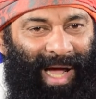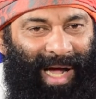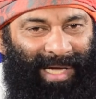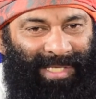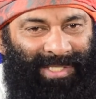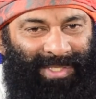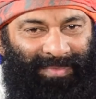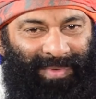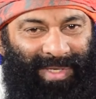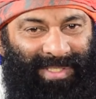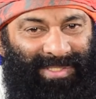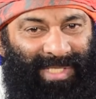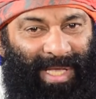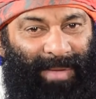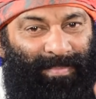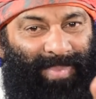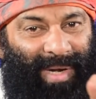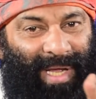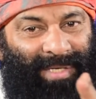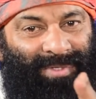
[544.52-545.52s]
Otherwise, they
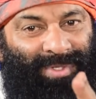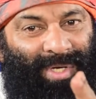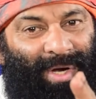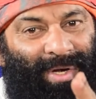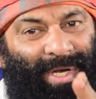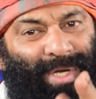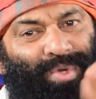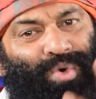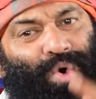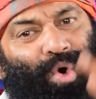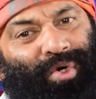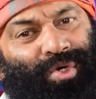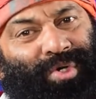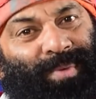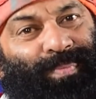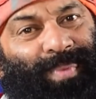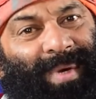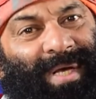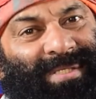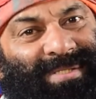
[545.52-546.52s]
break down and go
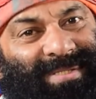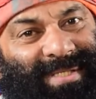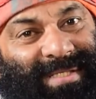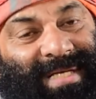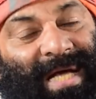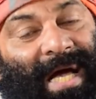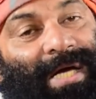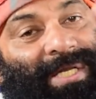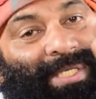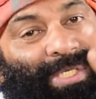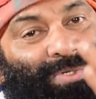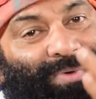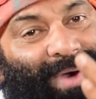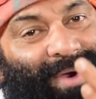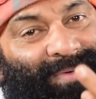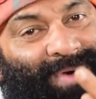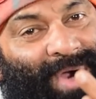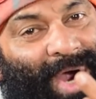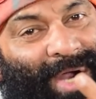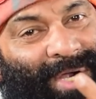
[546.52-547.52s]
to pieces. You
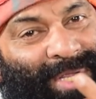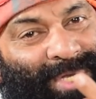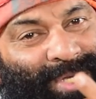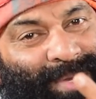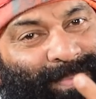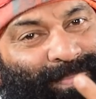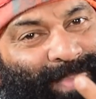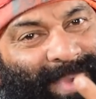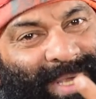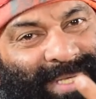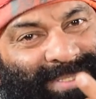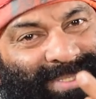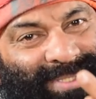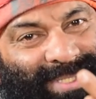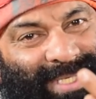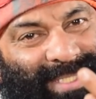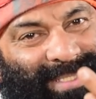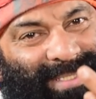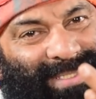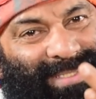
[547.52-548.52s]
have gone into
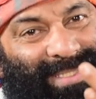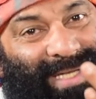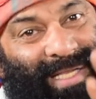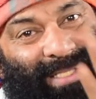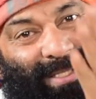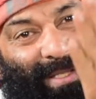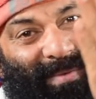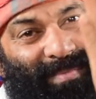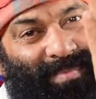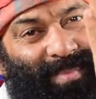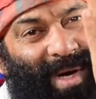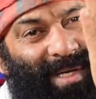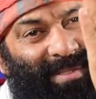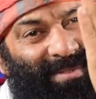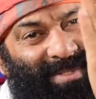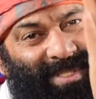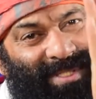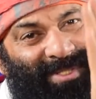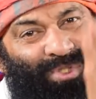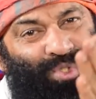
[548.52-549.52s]
pieces like the
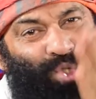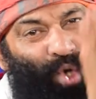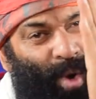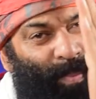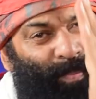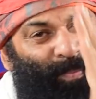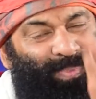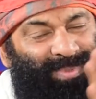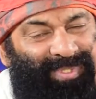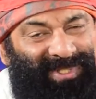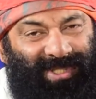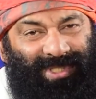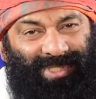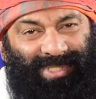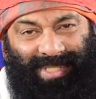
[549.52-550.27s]
mutton chops.